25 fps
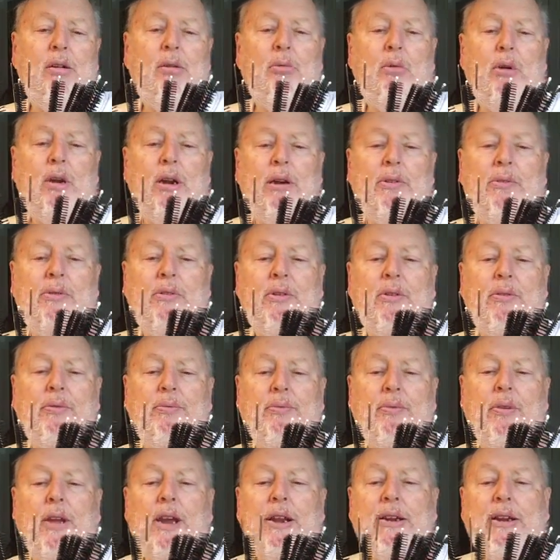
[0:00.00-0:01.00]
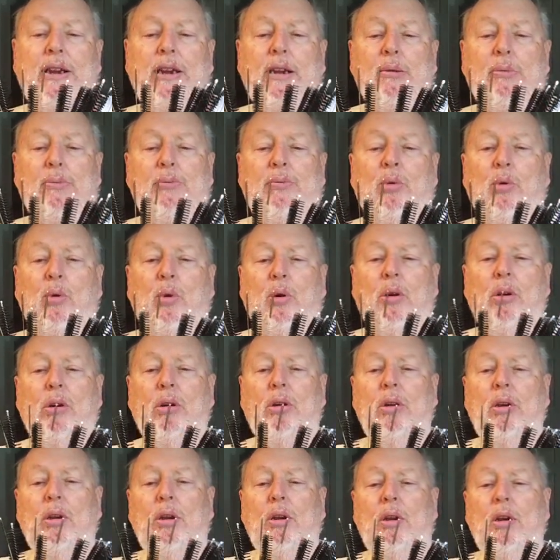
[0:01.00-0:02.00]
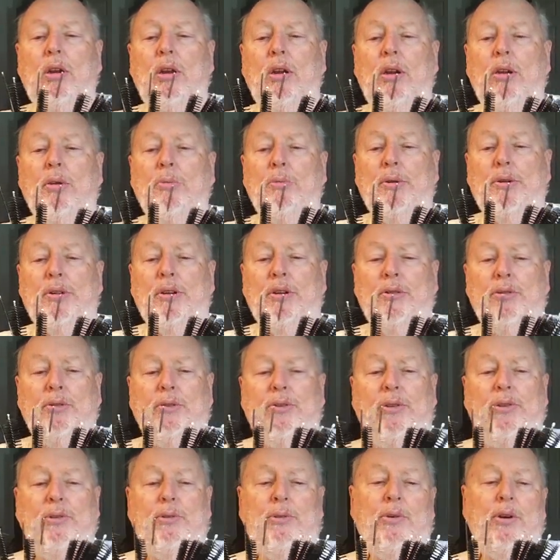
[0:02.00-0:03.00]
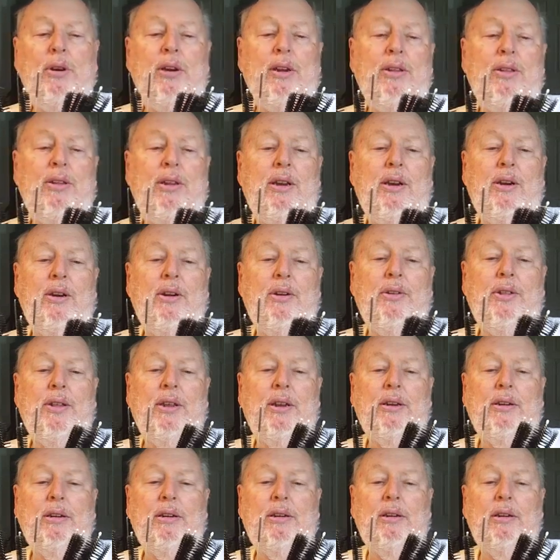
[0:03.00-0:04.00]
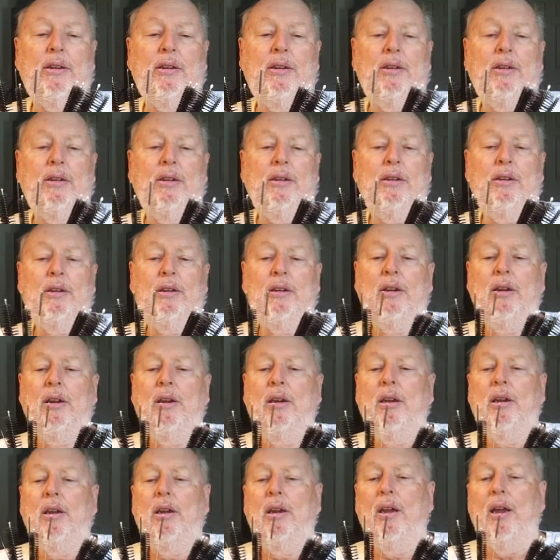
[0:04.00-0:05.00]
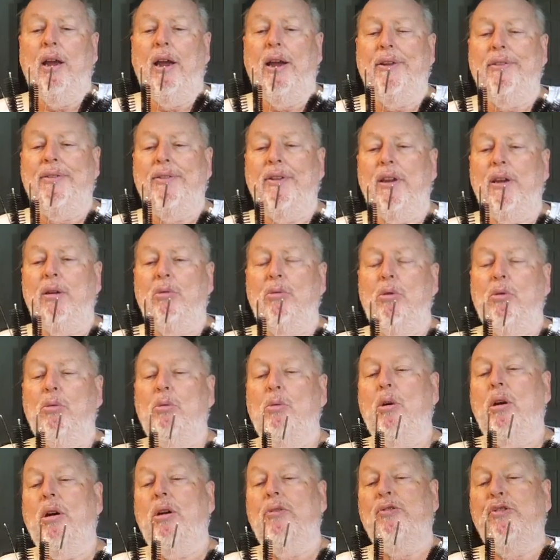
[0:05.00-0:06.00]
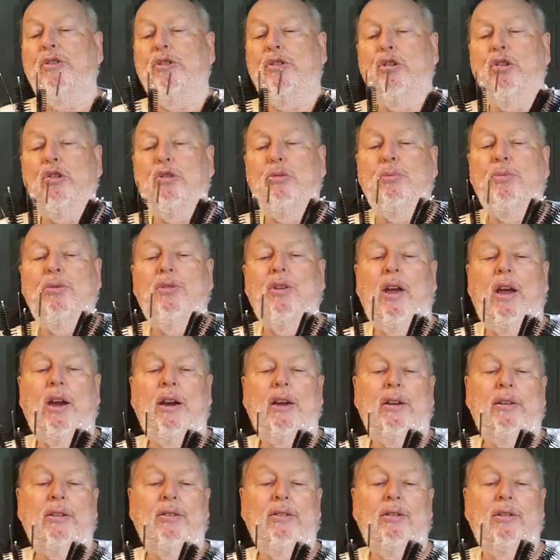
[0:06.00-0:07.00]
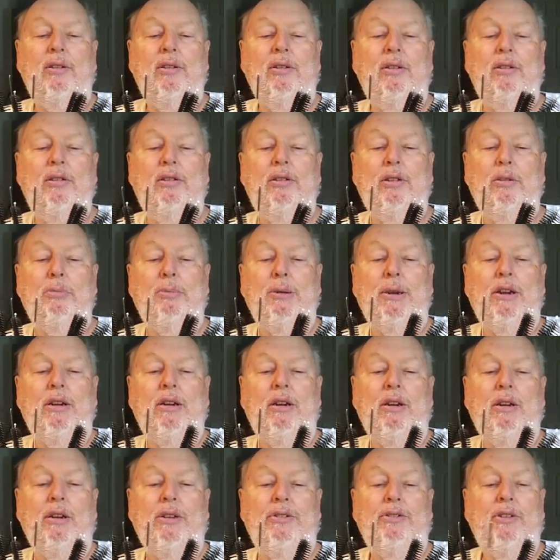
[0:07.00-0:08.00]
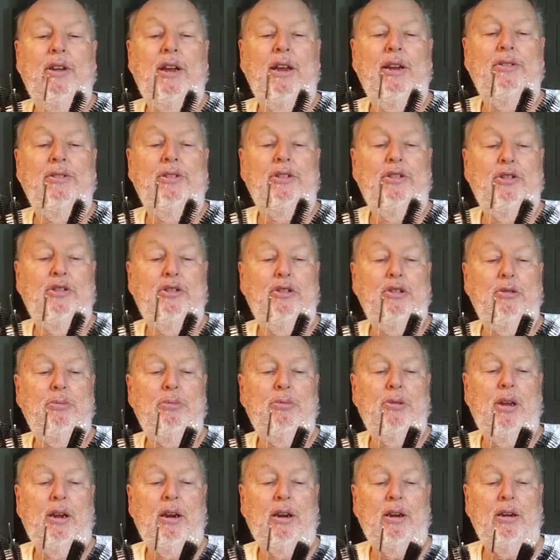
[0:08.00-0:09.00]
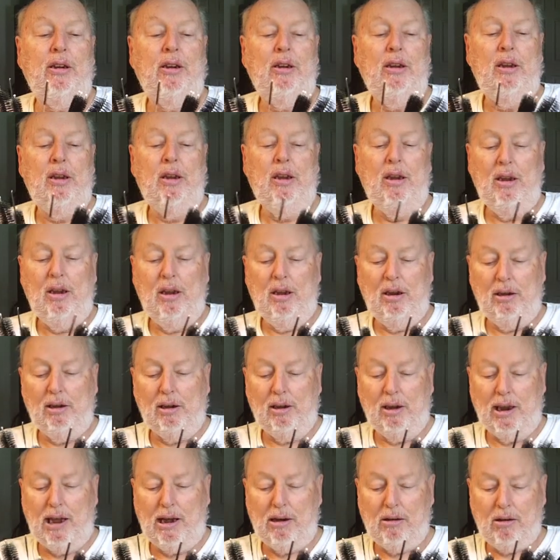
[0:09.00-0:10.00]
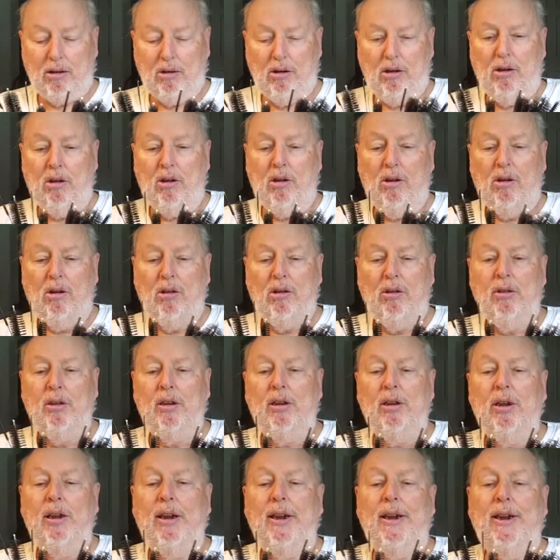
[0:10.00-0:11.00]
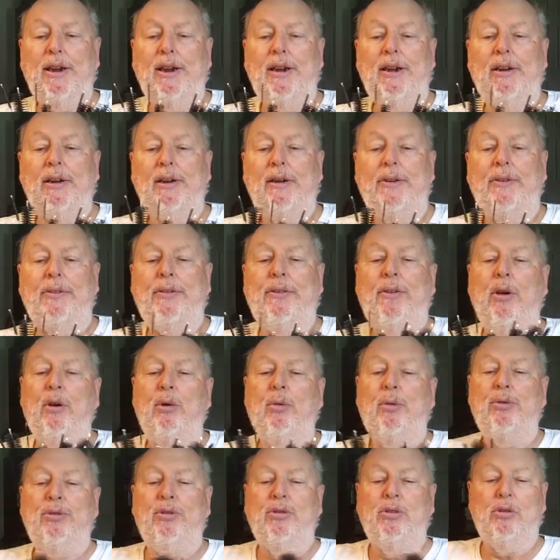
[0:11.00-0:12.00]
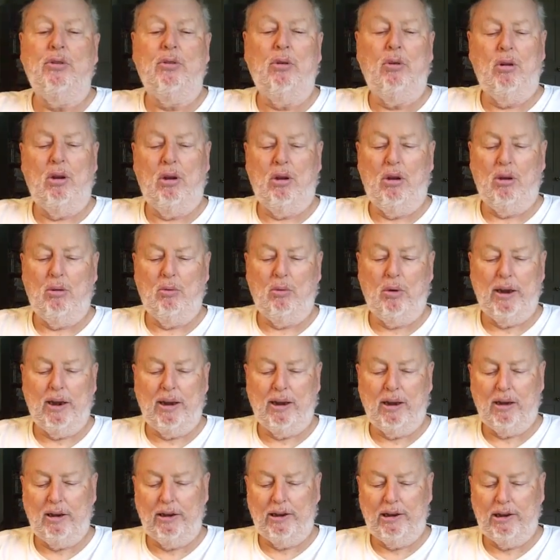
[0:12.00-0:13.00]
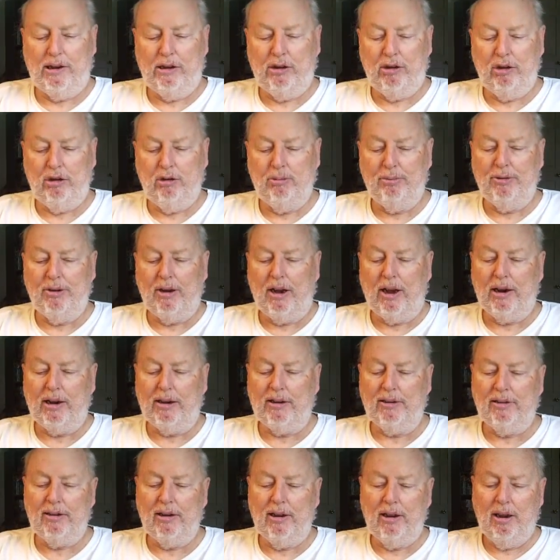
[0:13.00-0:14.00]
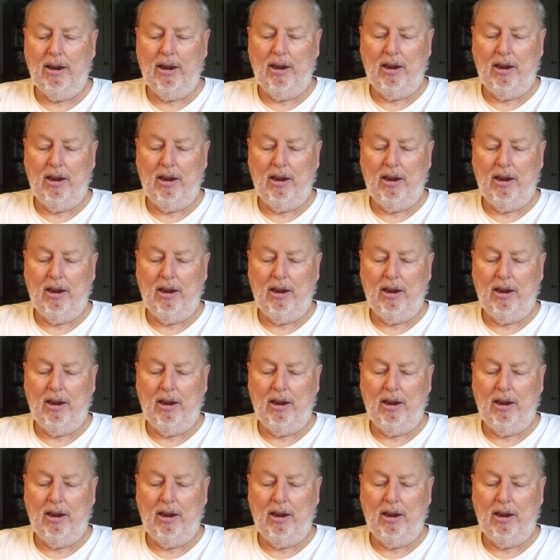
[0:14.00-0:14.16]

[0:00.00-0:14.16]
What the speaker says: whatever I need them for. But there's 3 there that I think will work for tube sockets, depending on the size of the tube socket. A little alcohol, and those should go a long way in cleaning tube sockets.